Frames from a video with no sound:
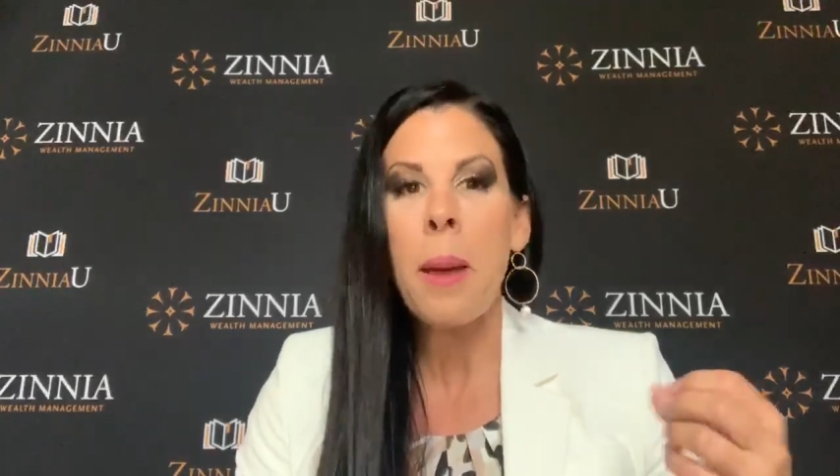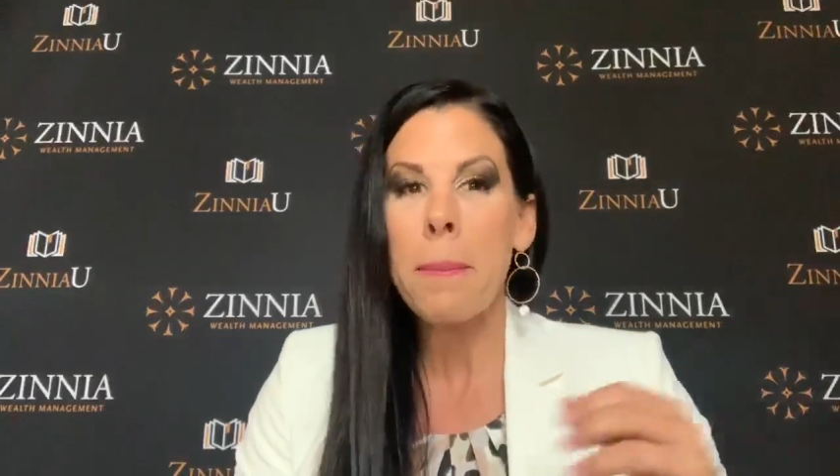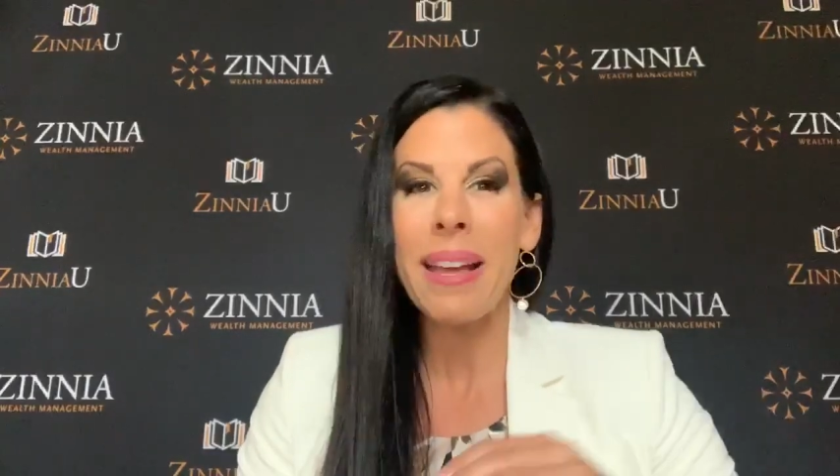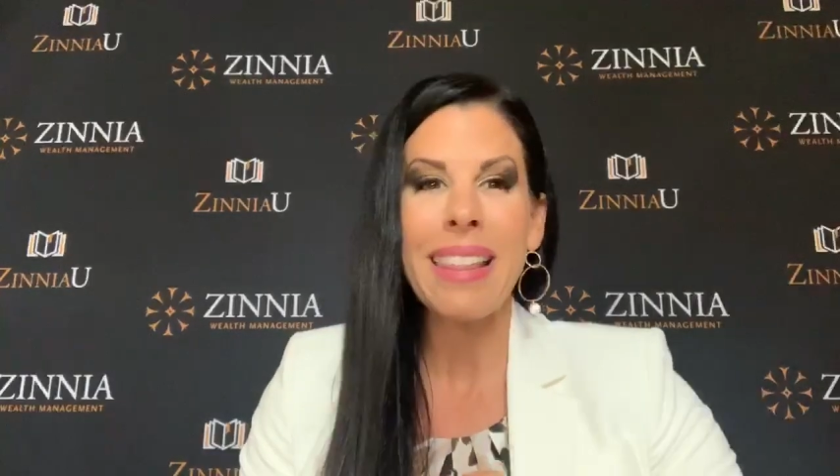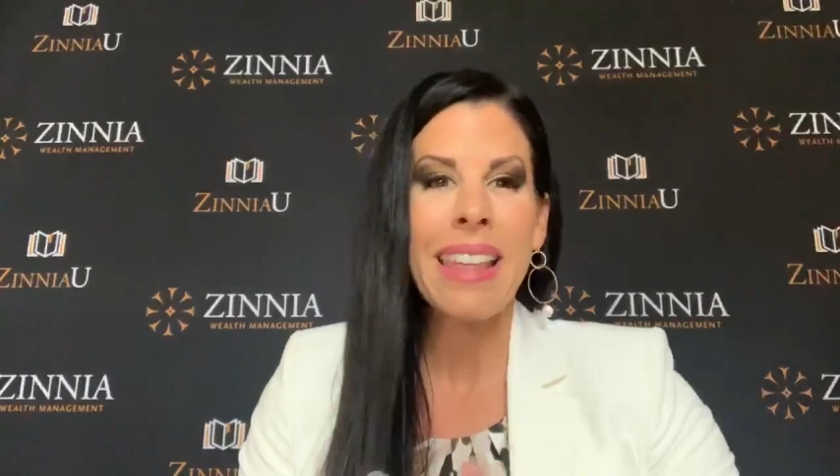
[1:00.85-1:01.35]

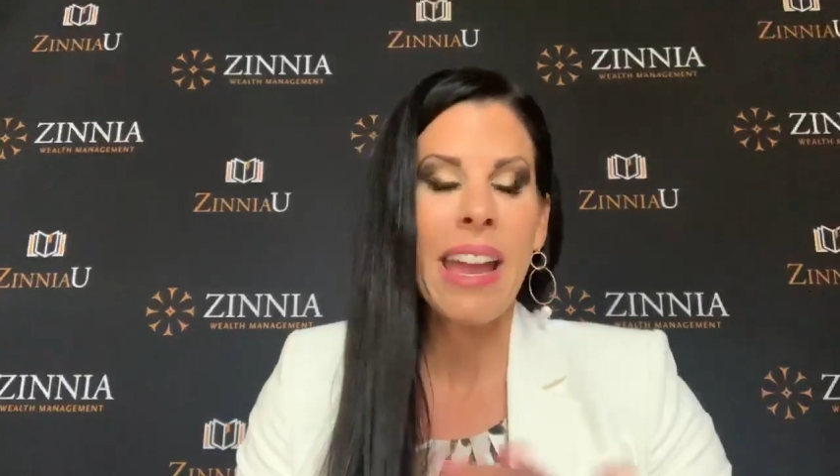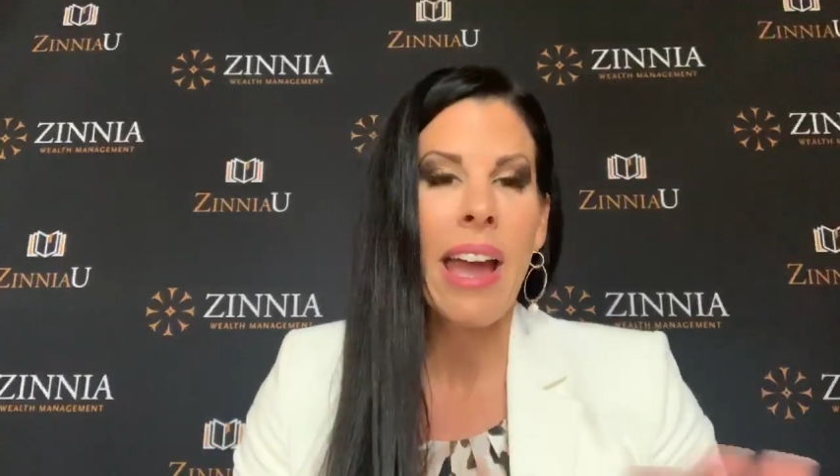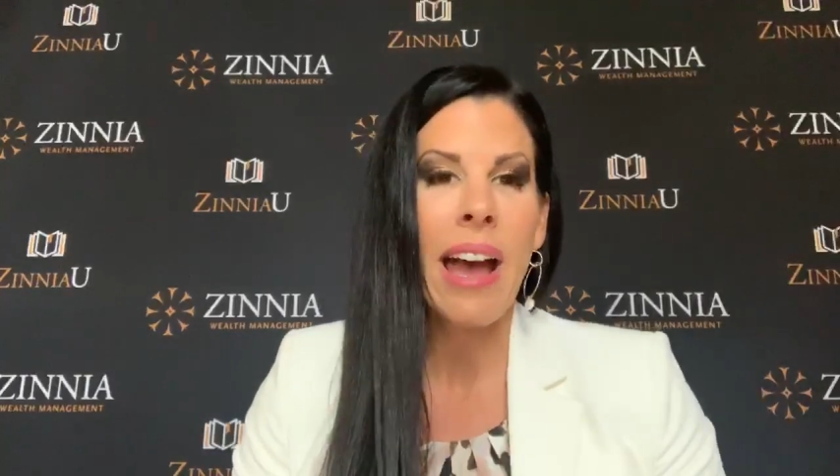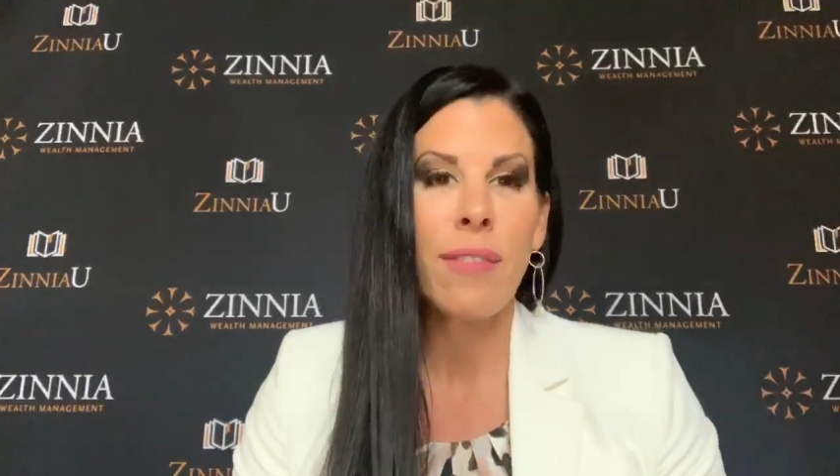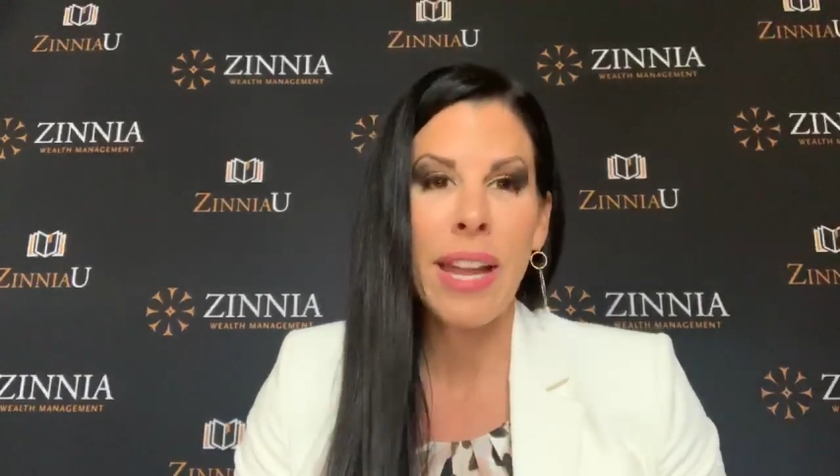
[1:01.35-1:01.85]
But they
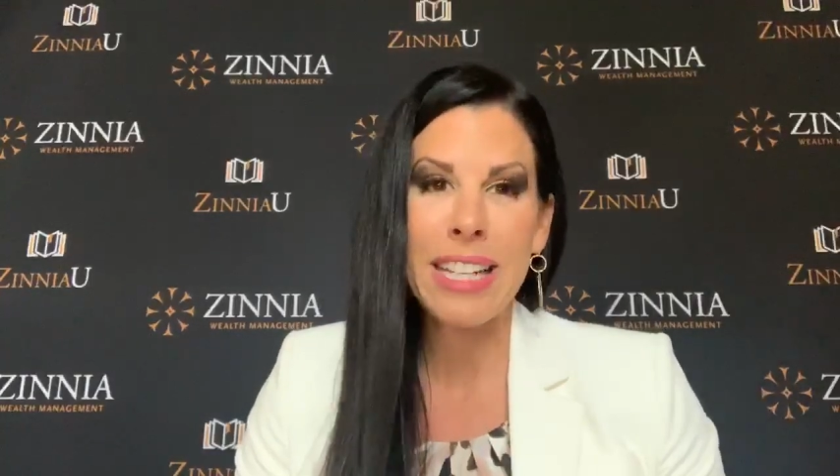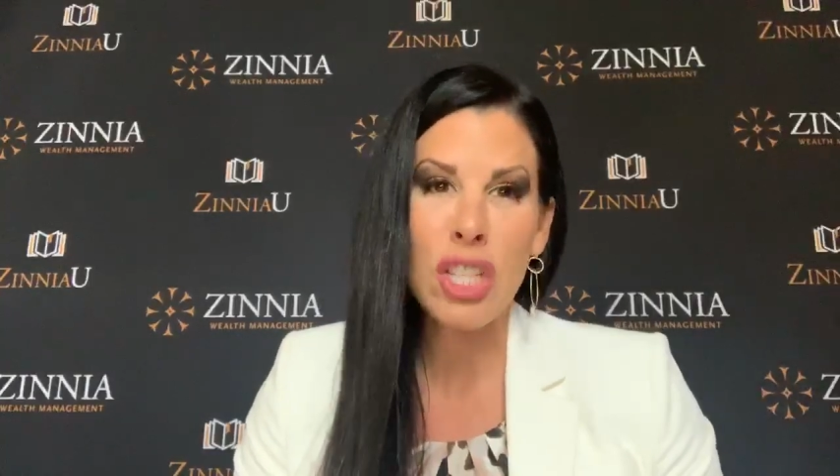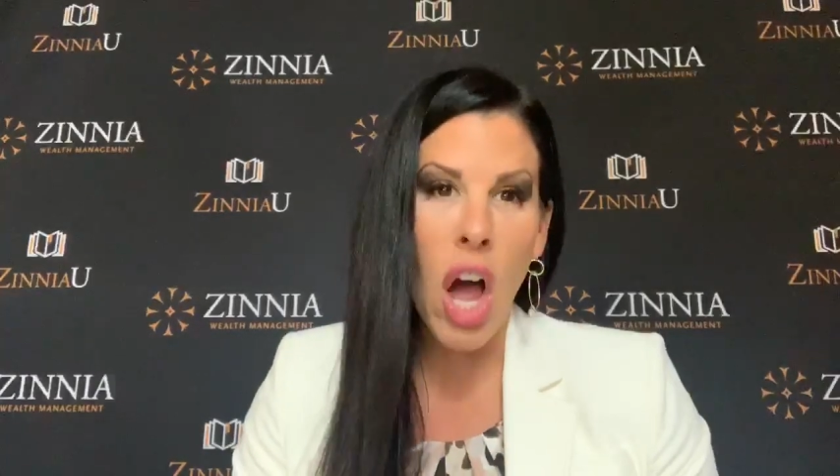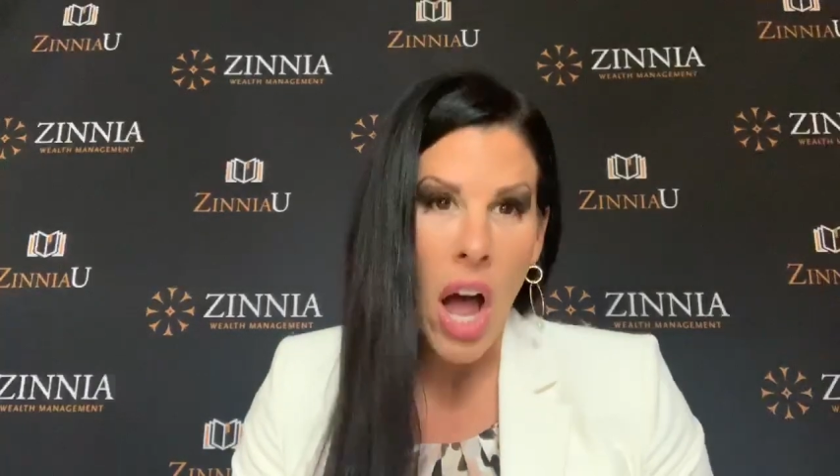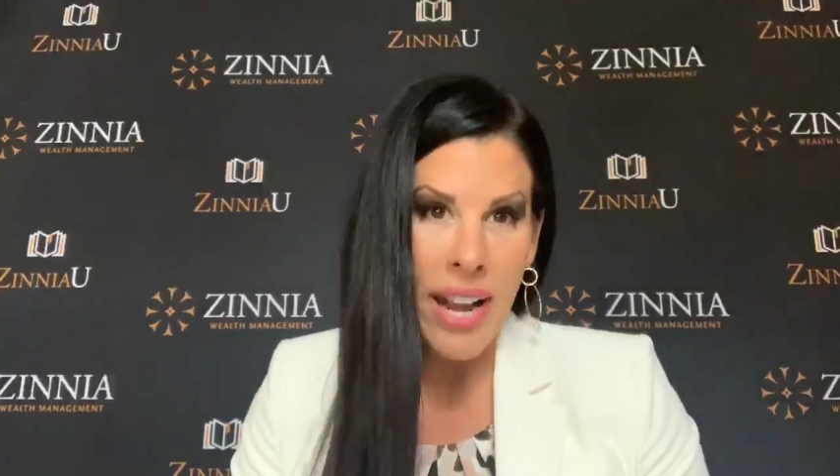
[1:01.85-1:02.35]
have a
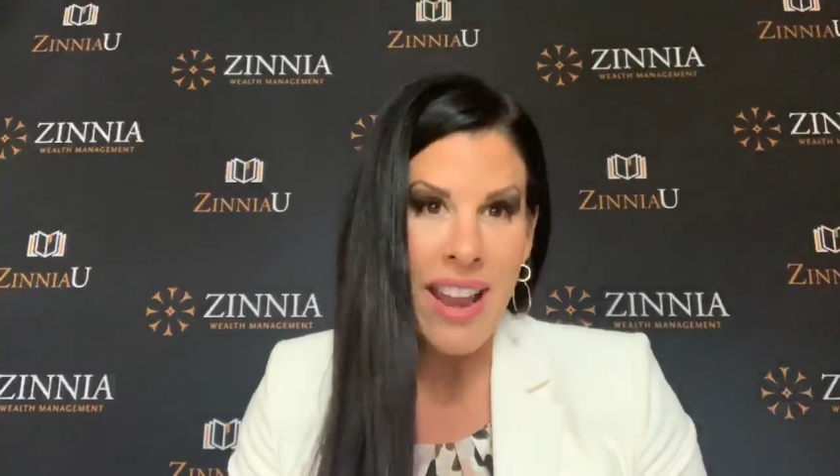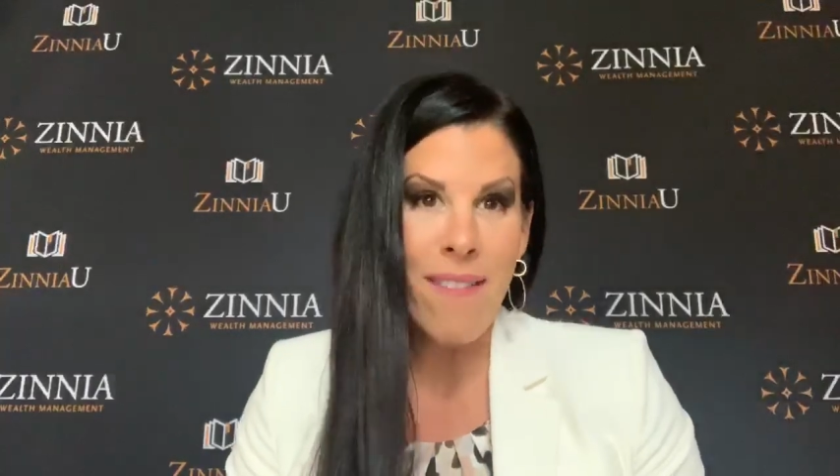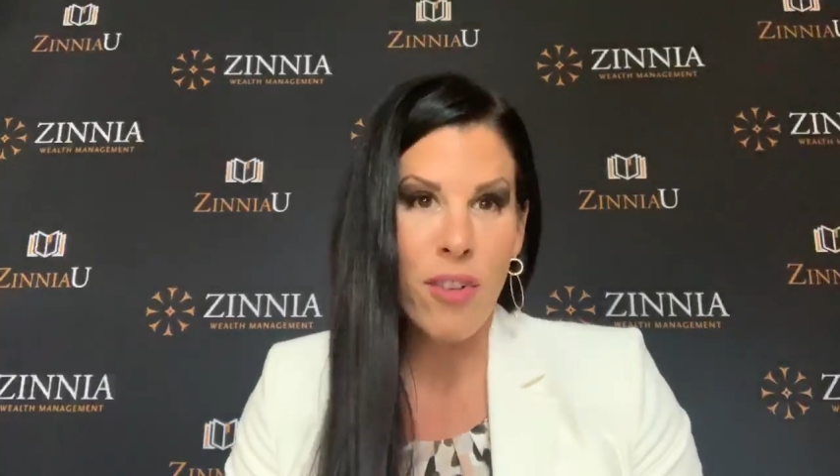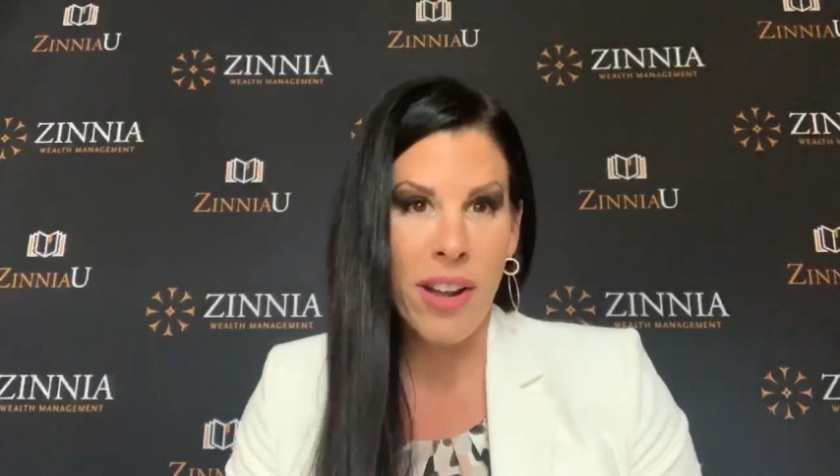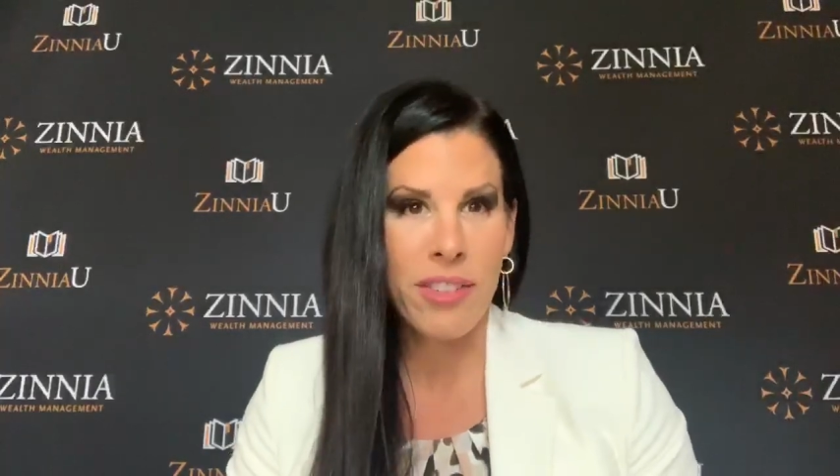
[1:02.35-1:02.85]
ton
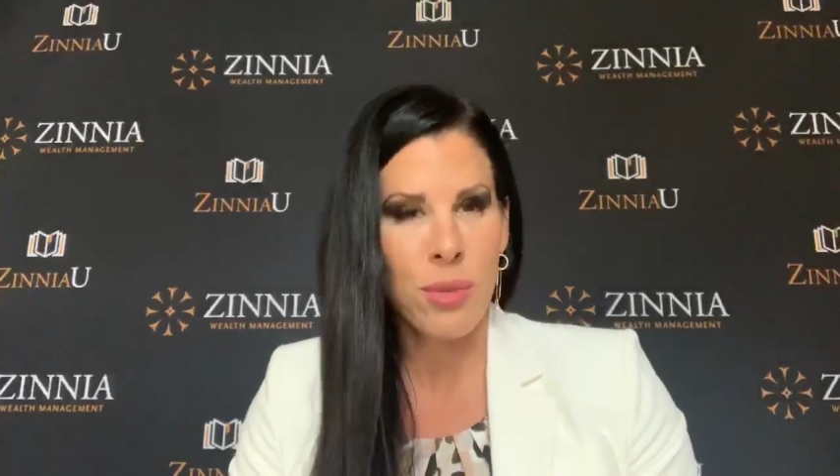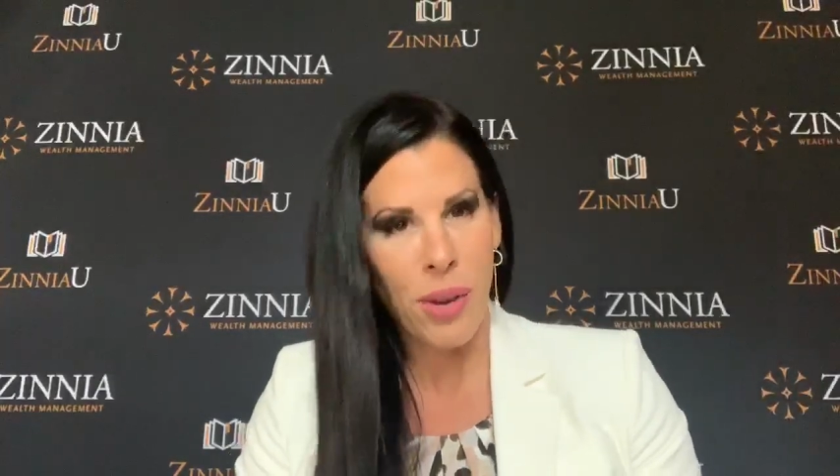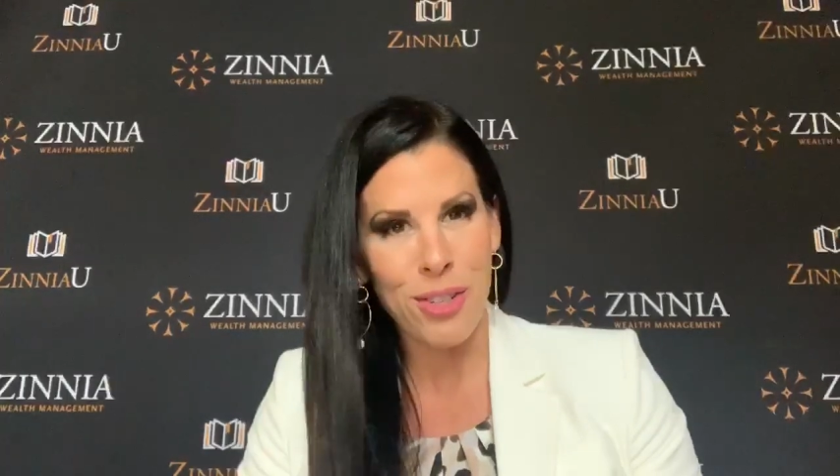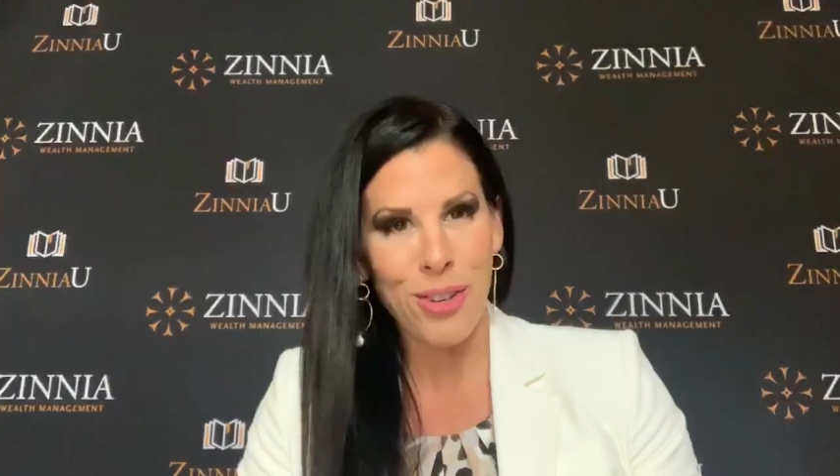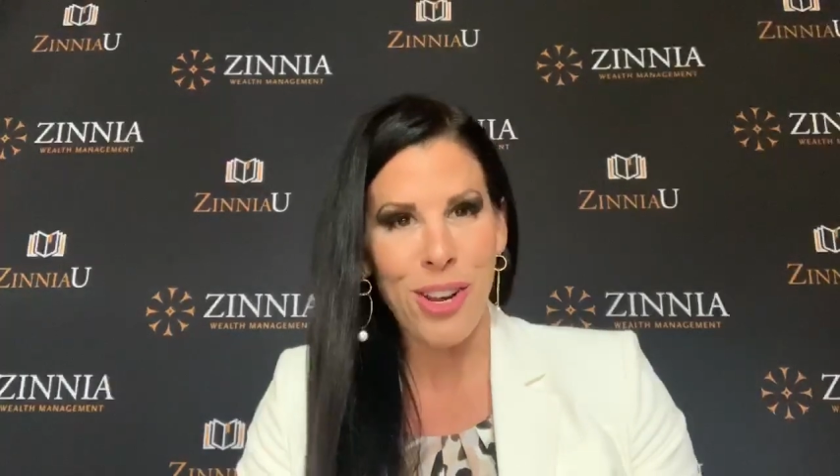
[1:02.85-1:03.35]
of rest
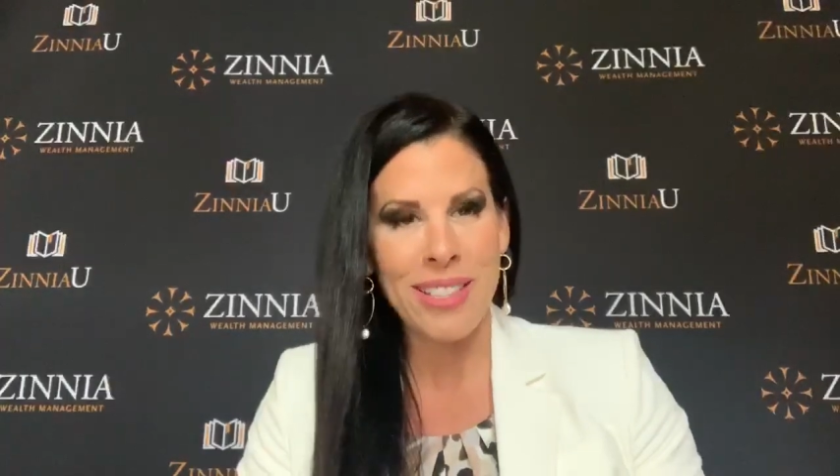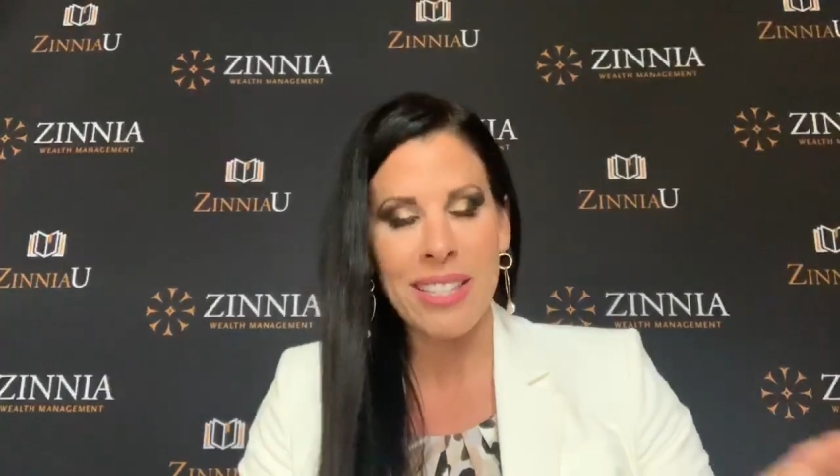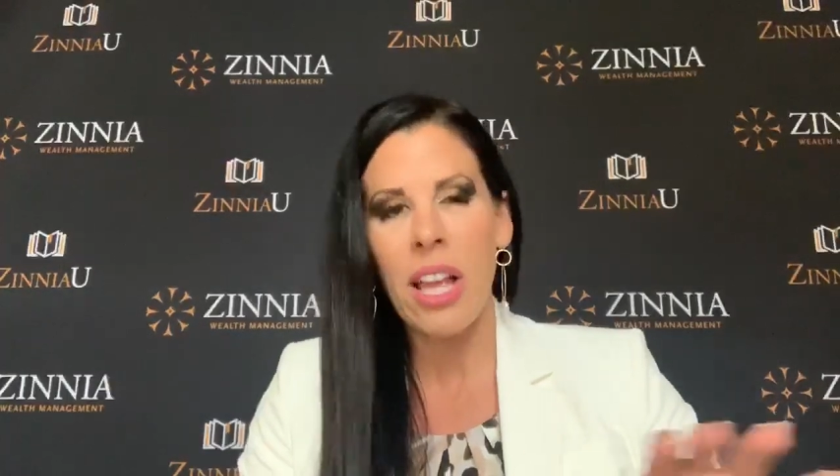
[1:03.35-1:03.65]
restaurants,